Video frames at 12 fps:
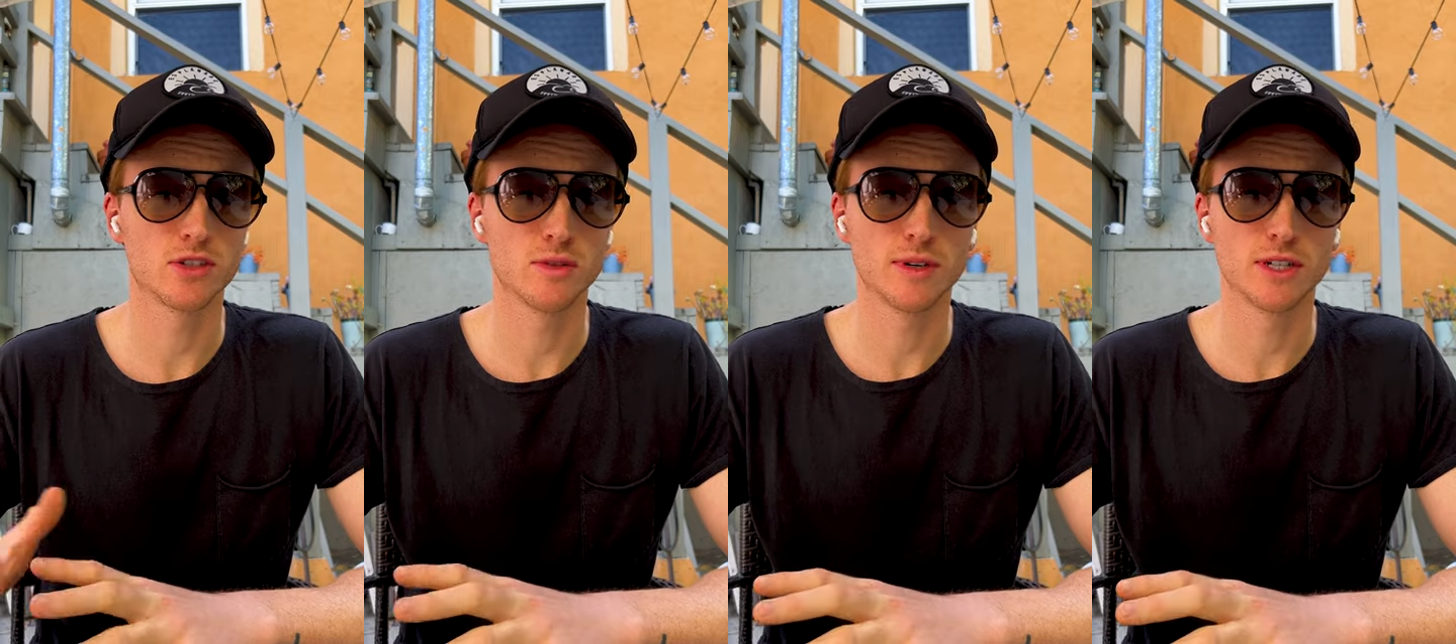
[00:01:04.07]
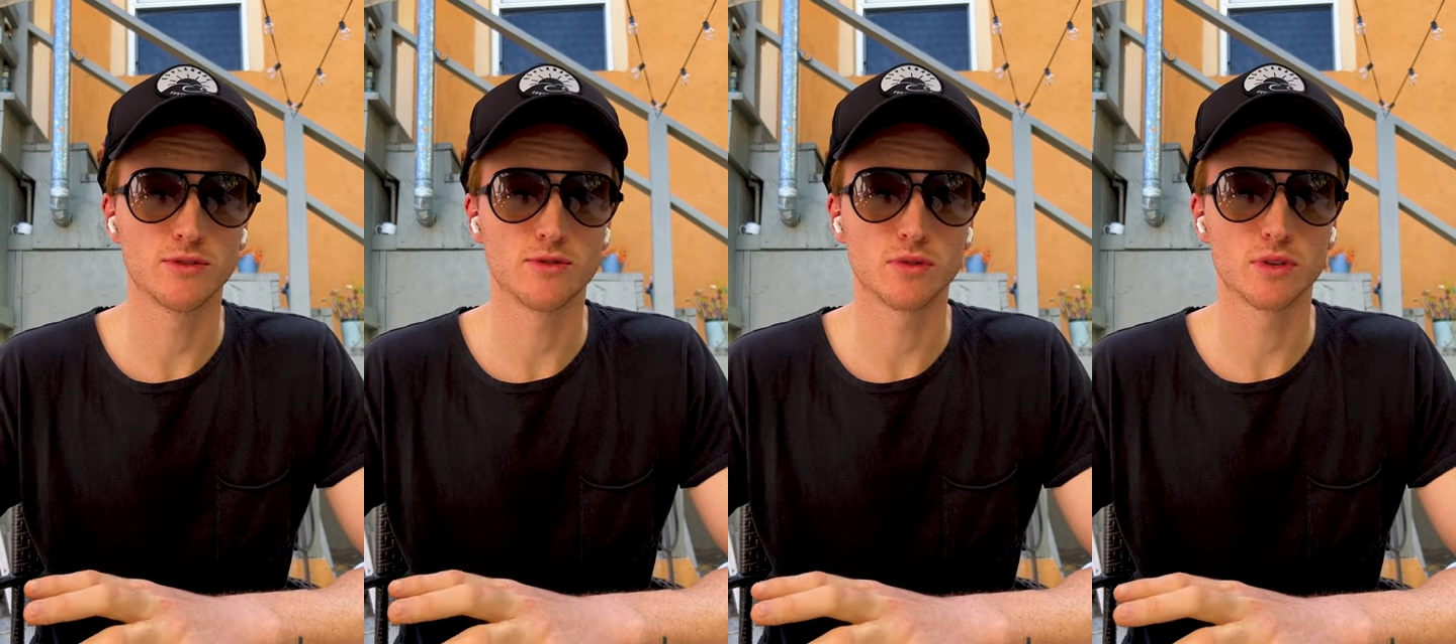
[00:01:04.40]
so
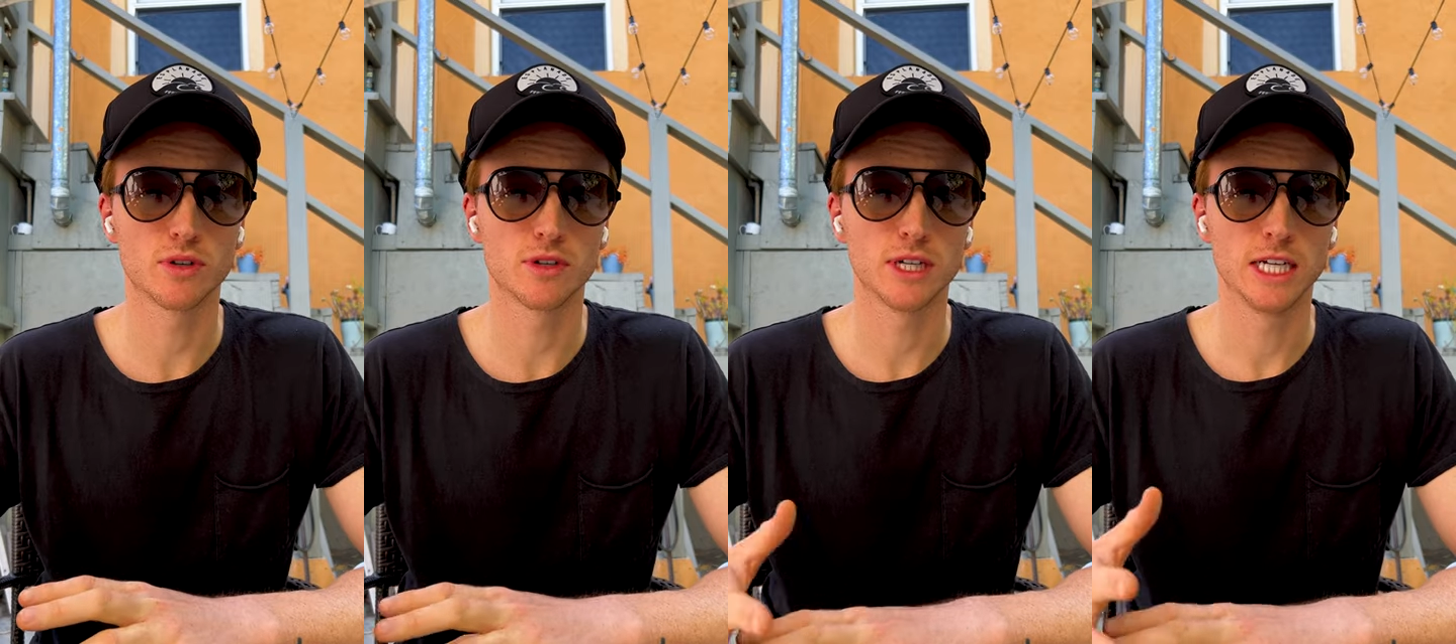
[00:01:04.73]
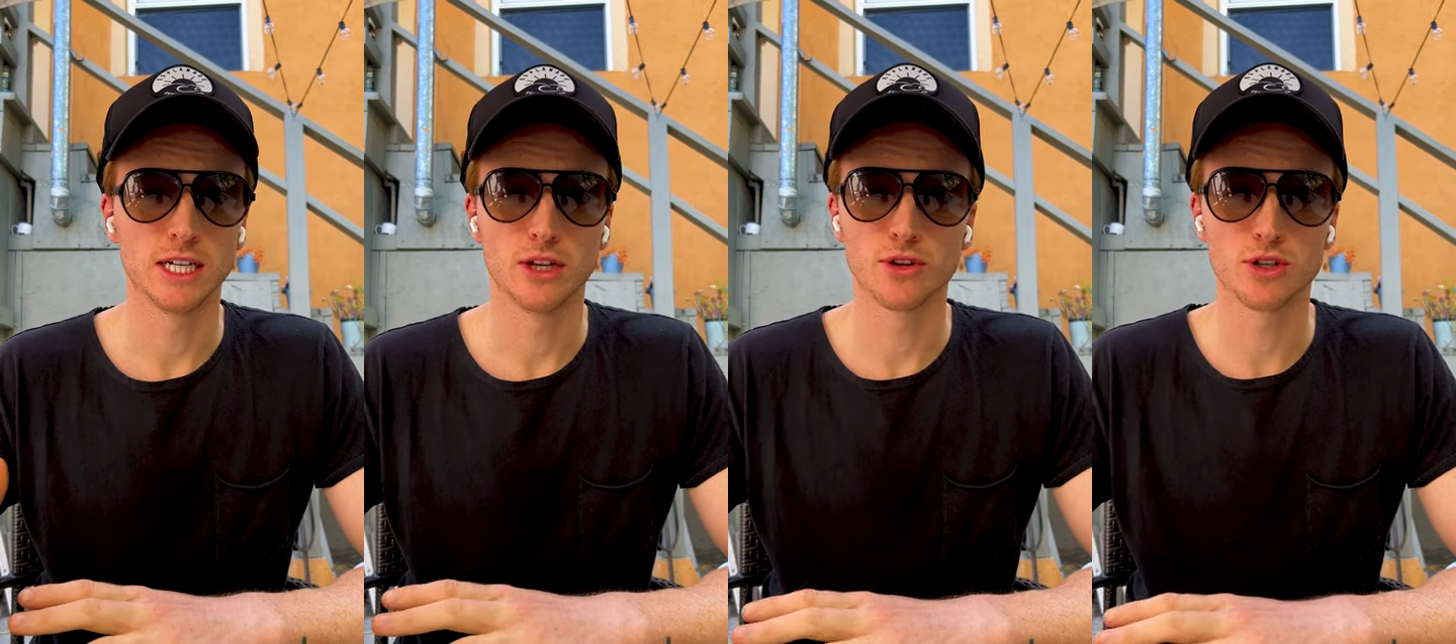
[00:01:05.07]
much for
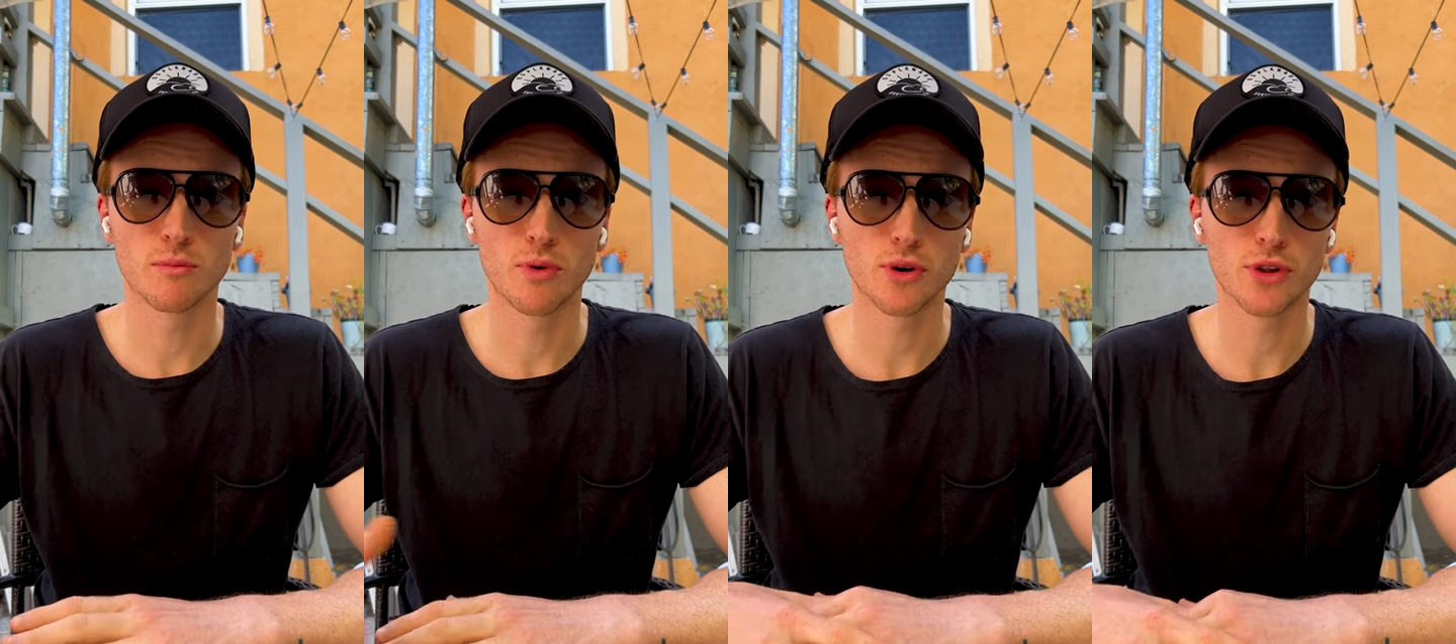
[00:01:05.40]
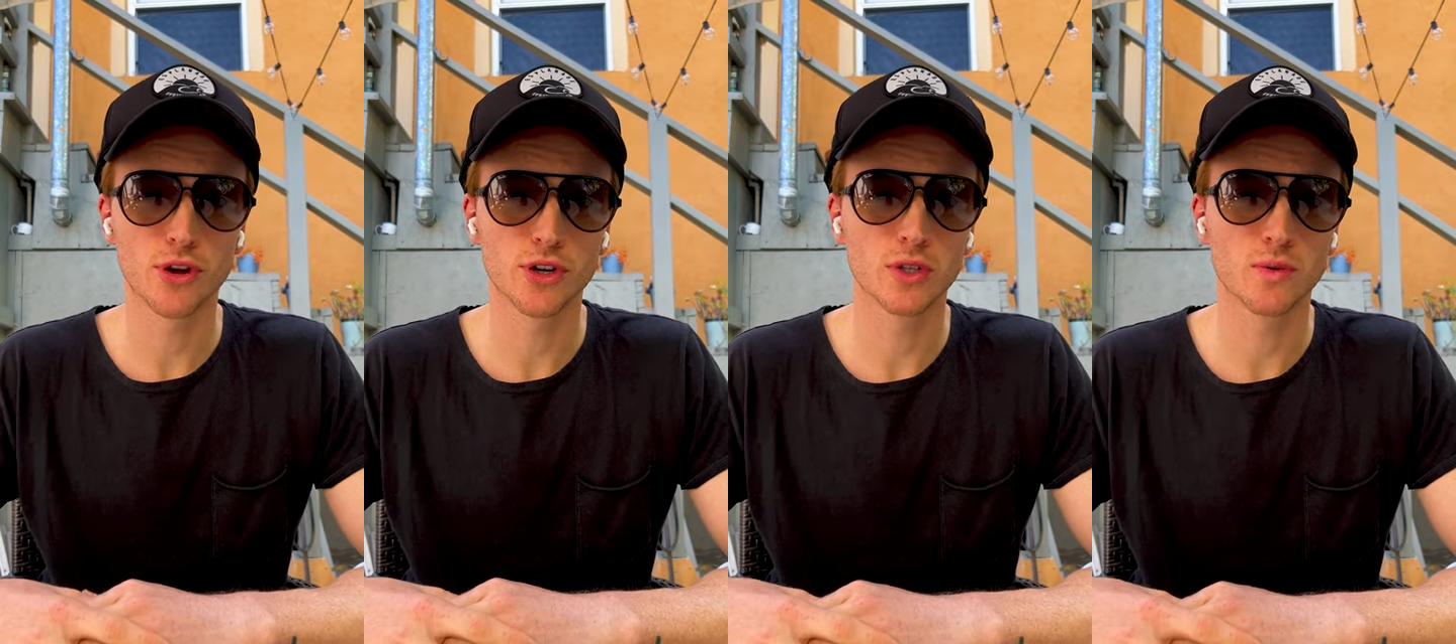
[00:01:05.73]
your support
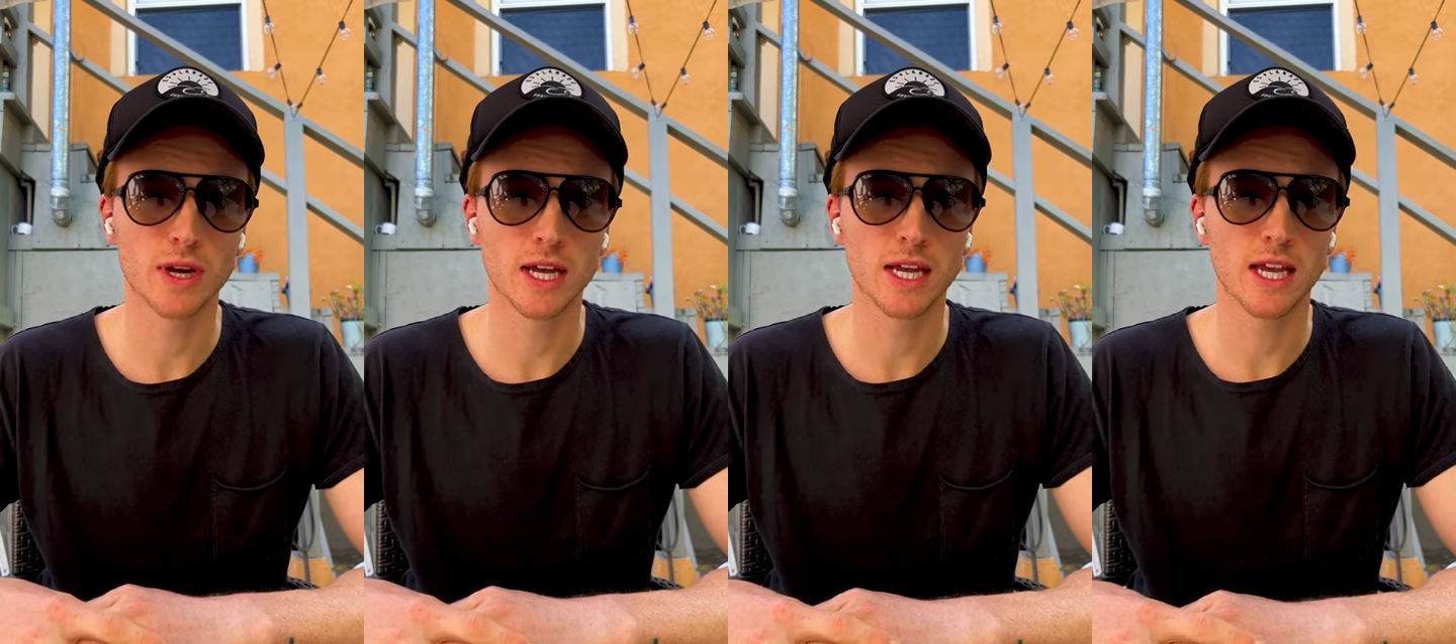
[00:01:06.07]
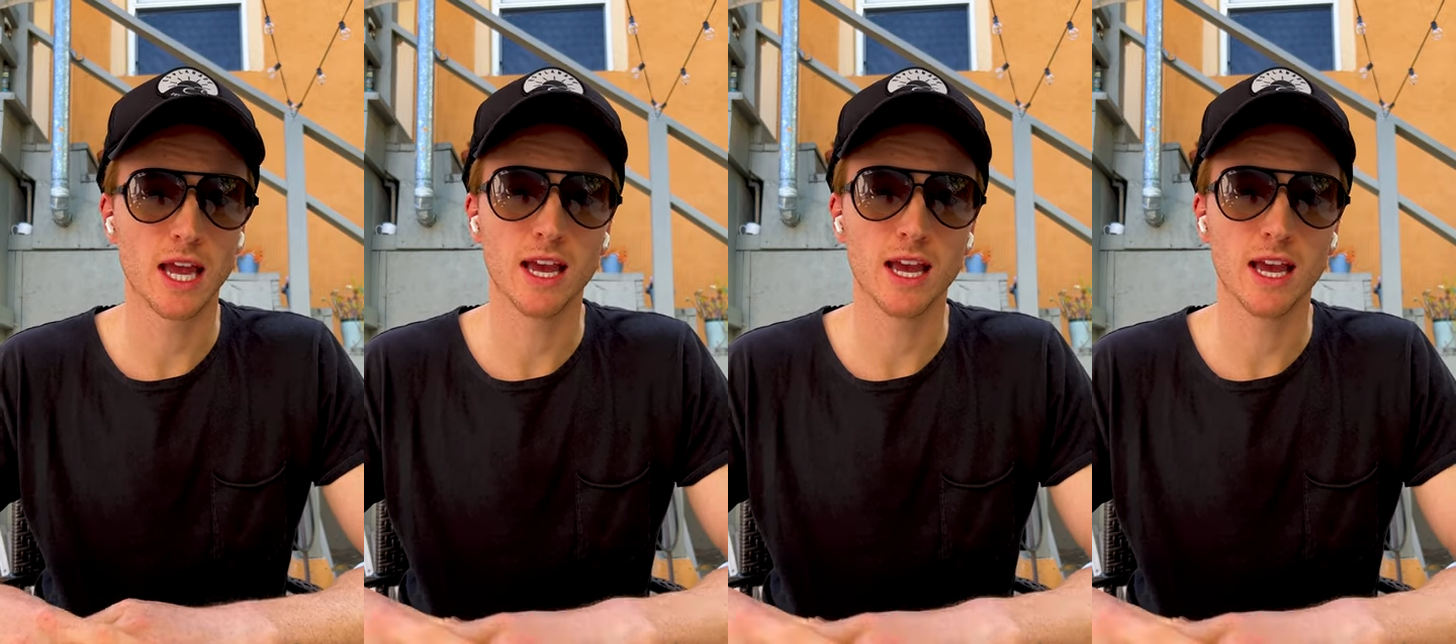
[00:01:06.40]
along the way